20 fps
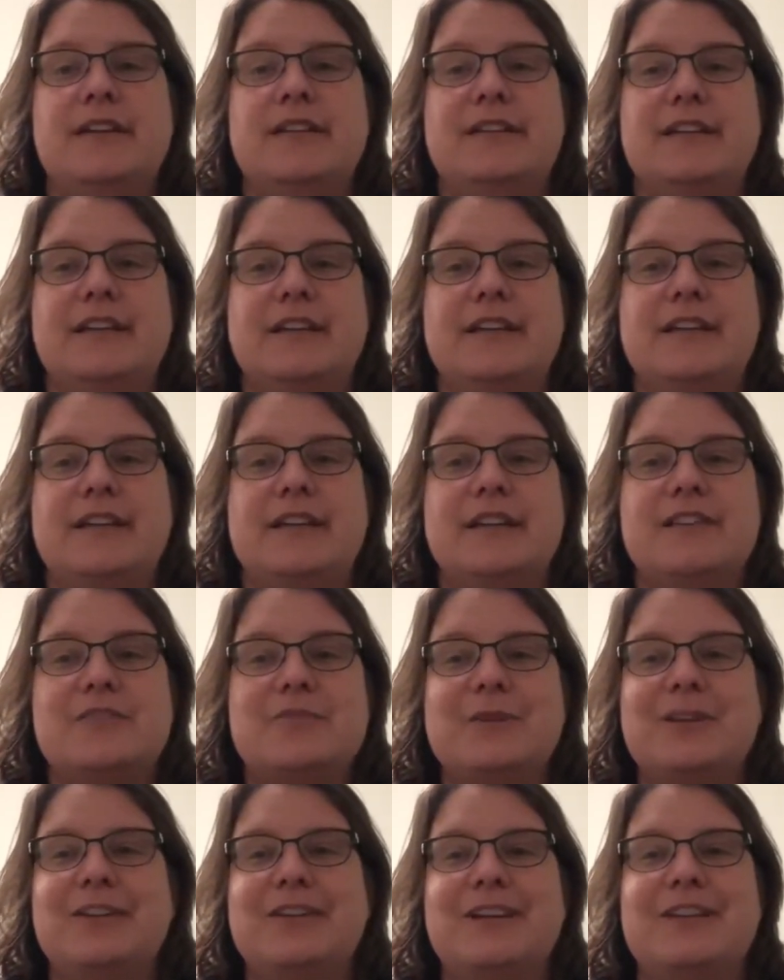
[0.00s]
The
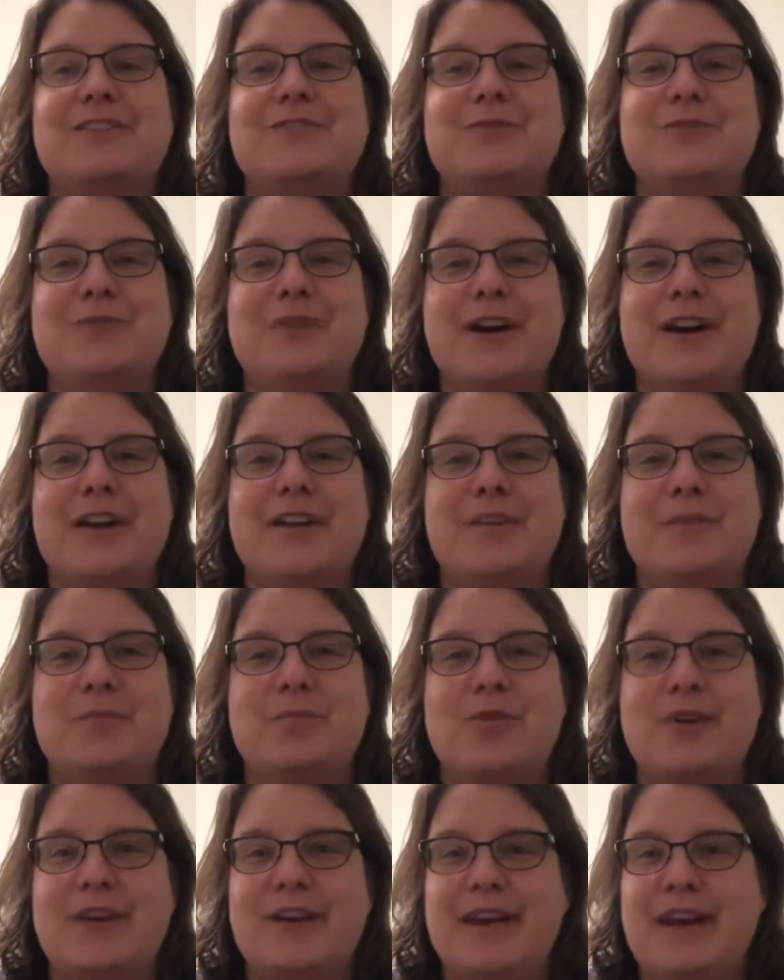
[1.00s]
Israelites who God
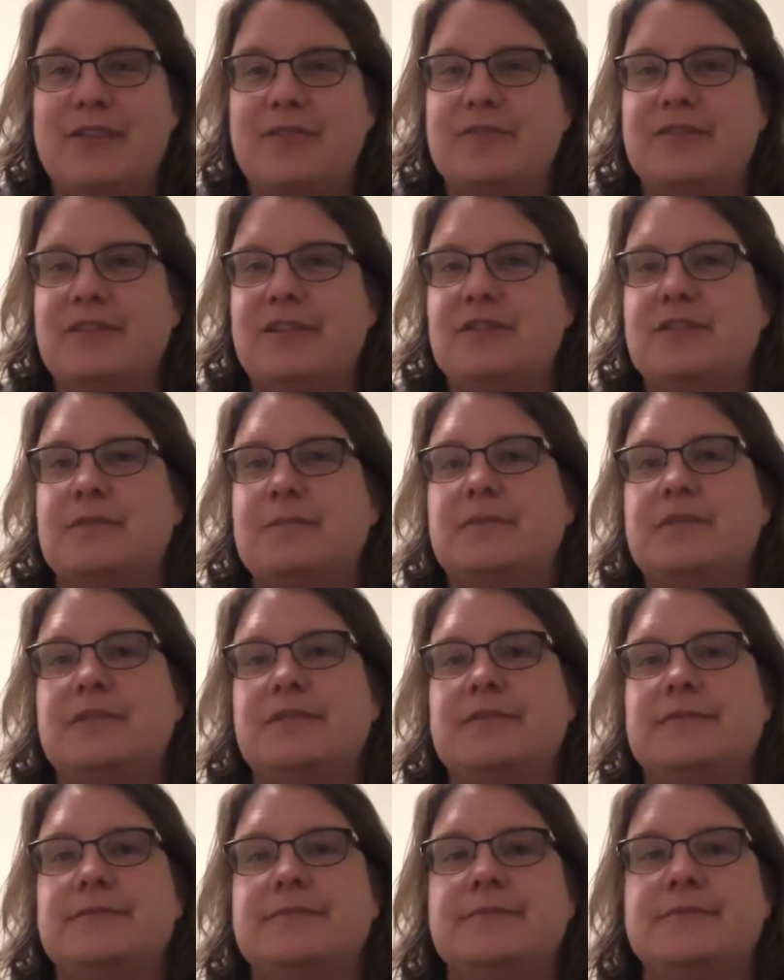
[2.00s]
brought out of Egypt,
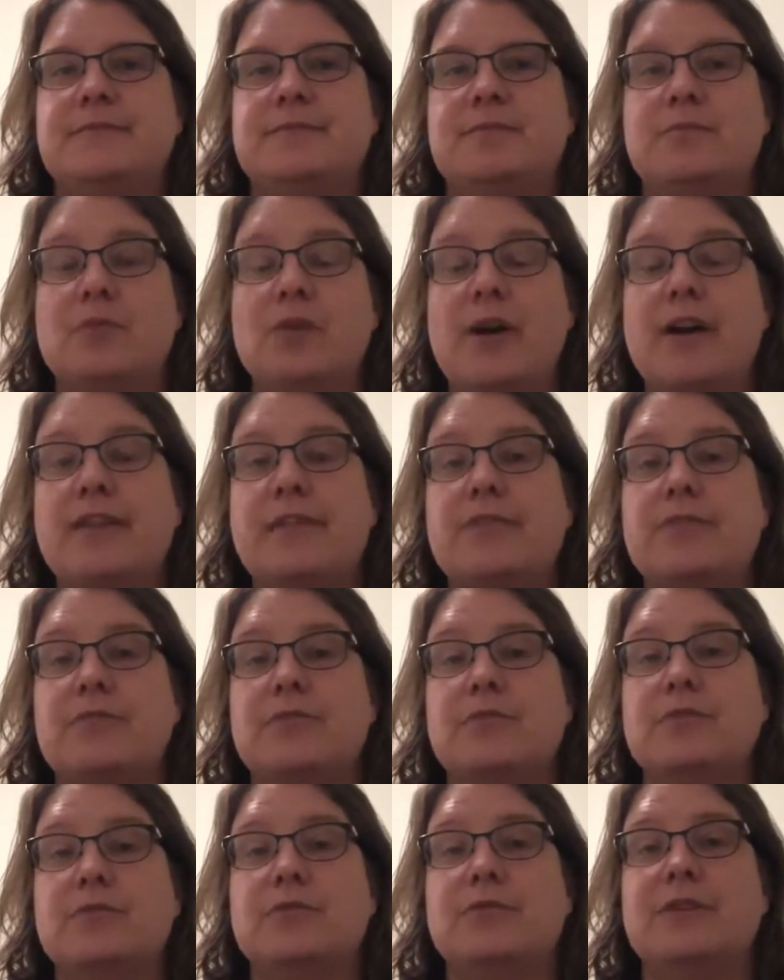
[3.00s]
brought
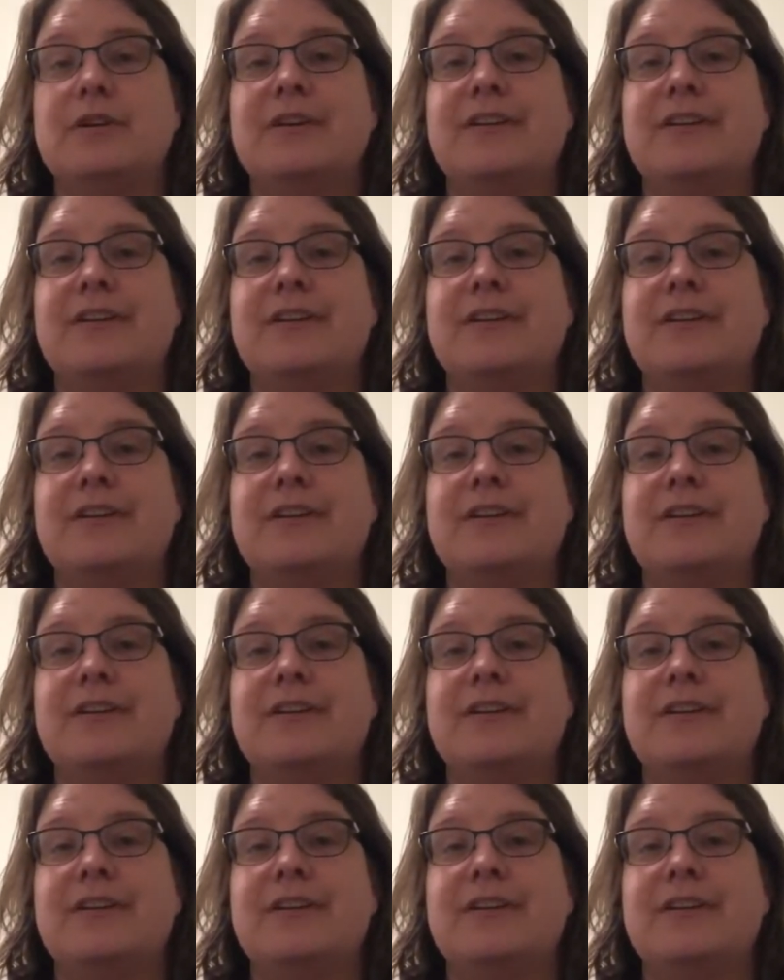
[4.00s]
through